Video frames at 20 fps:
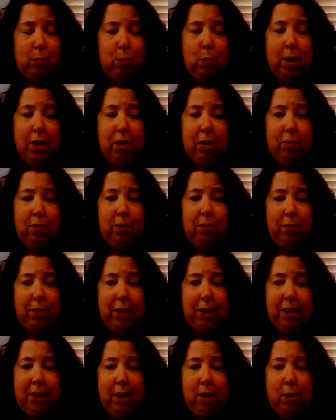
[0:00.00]
wonderful
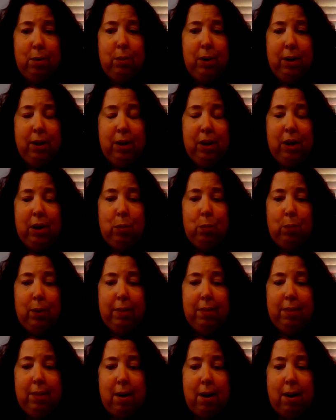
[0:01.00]
video with
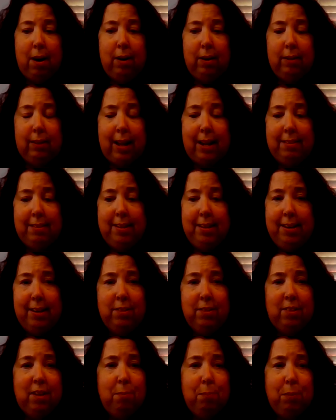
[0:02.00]
our Latinx
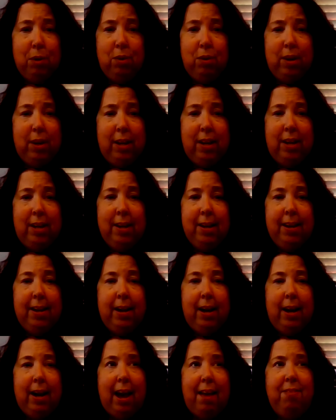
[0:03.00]
community,
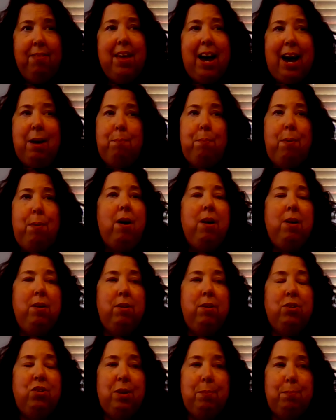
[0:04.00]
and that
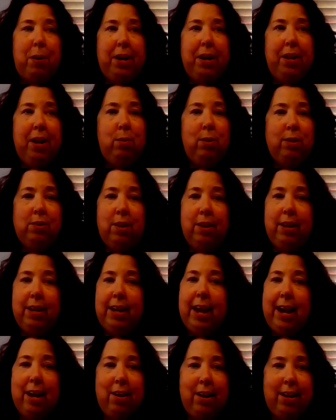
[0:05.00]
partnership I know is going
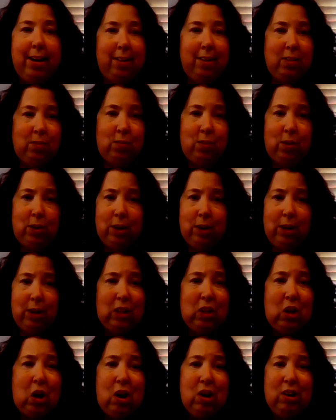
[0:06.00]
to carry us for a
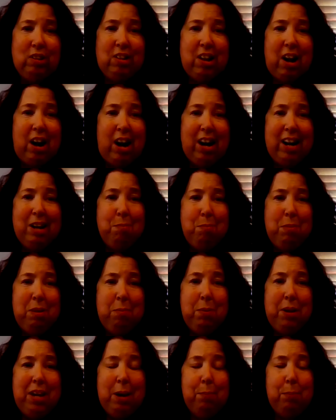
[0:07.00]
long time in
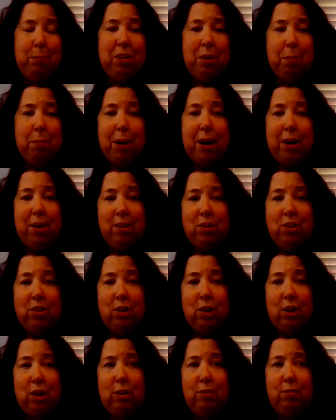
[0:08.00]
being able to better
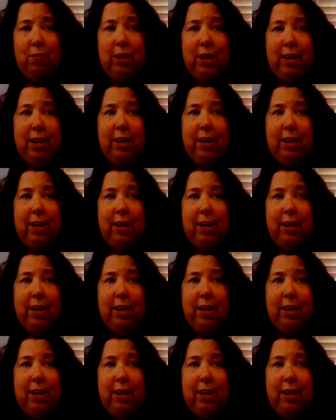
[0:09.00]
serve